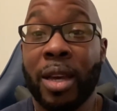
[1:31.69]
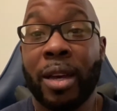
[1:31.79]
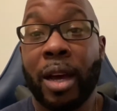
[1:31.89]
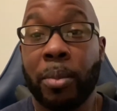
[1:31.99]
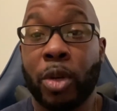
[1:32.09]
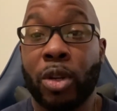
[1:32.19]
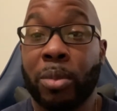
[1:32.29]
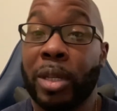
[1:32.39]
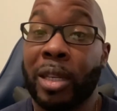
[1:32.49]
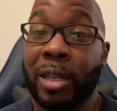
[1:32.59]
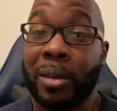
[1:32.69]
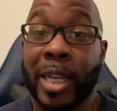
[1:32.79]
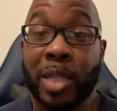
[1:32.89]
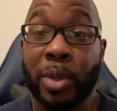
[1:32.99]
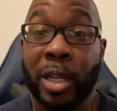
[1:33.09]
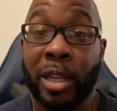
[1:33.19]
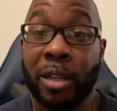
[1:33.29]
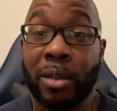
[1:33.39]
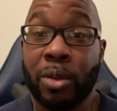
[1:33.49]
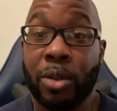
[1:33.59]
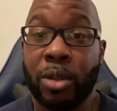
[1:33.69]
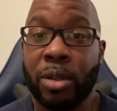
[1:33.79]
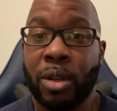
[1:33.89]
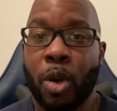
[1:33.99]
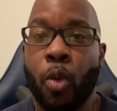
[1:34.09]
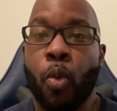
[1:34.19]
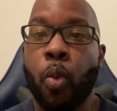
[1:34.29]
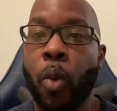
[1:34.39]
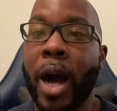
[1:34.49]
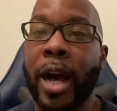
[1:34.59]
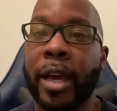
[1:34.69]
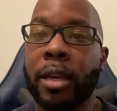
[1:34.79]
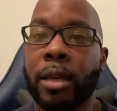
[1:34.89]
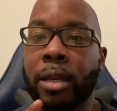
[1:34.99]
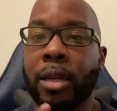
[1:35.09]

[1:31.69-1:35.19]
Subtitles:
I'm going to be explaining why